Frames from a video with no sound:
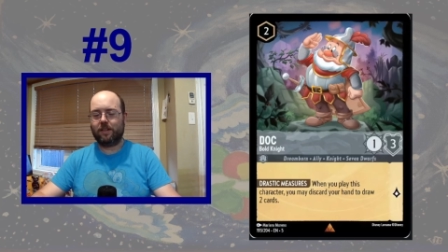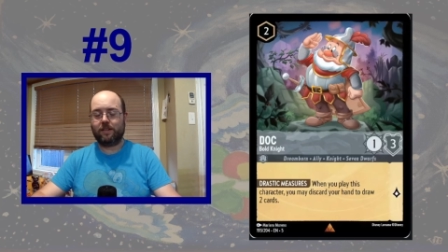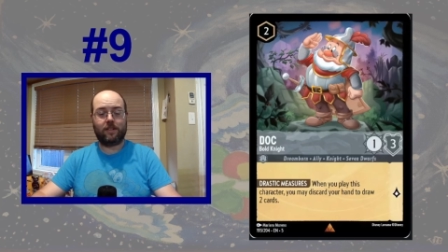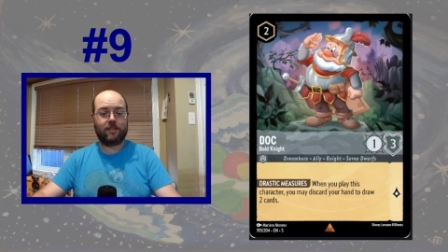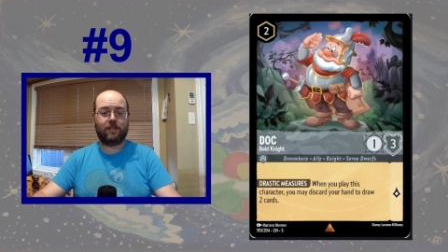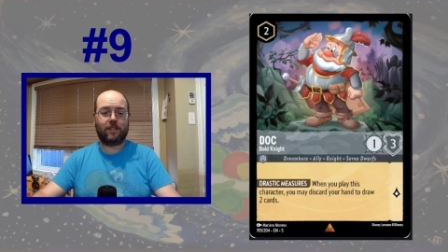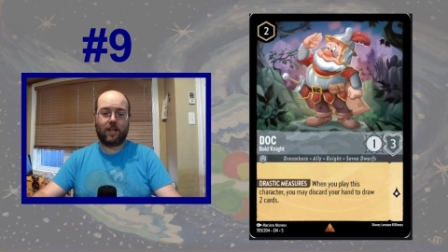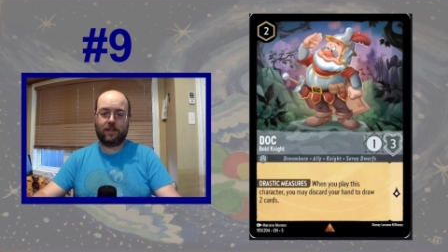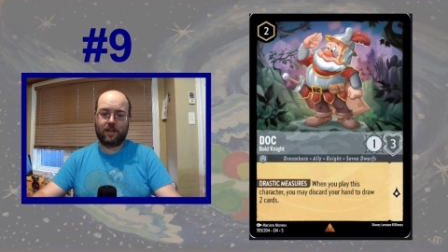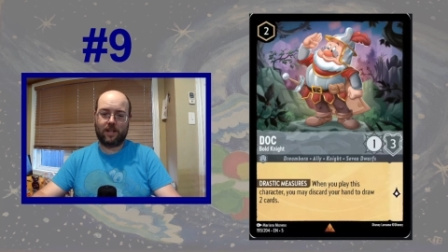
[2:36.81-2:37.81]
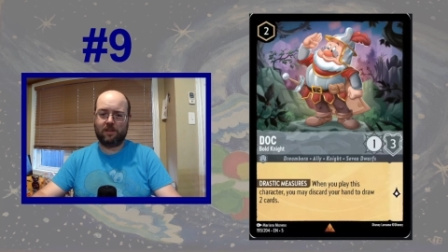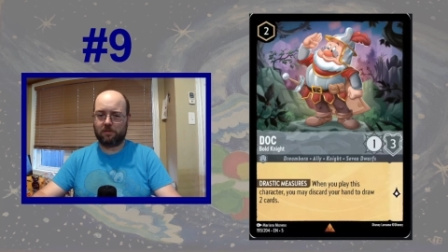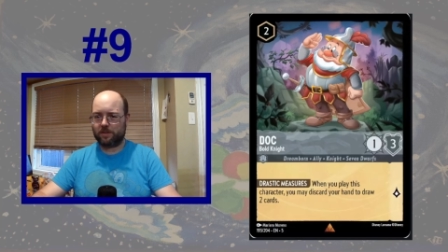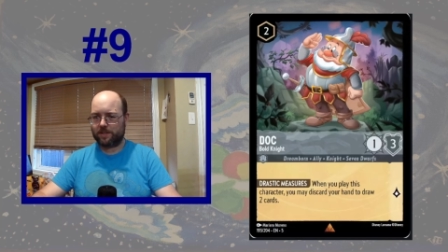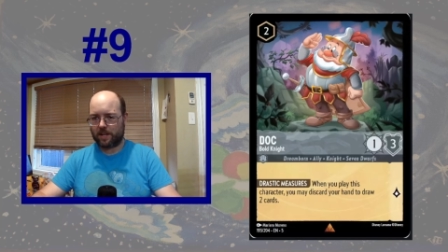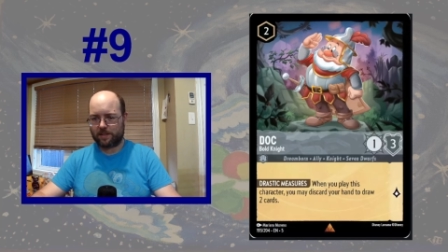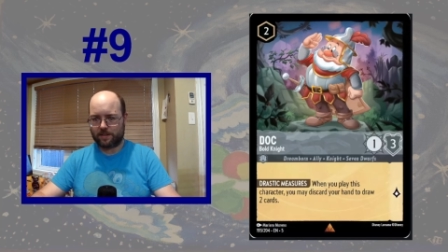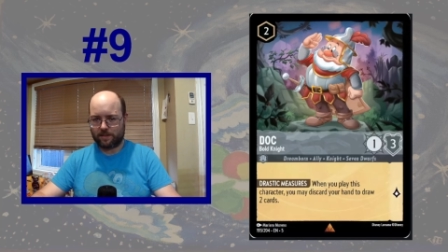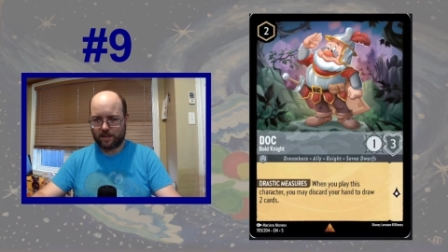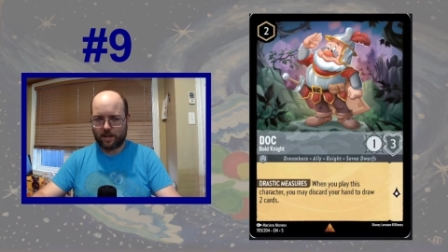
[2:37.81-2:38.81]
doesn't get any worse stats
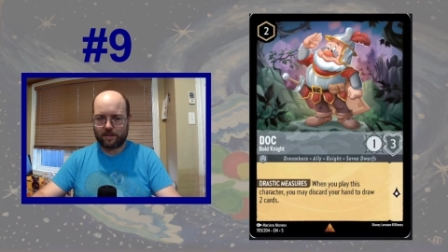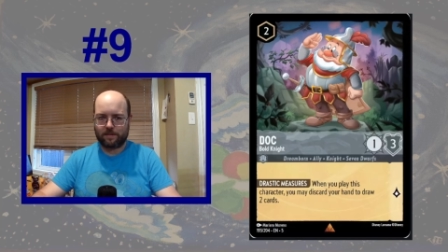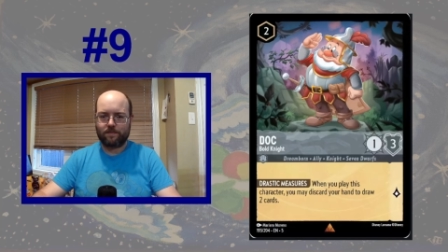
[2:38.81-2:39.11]
than that.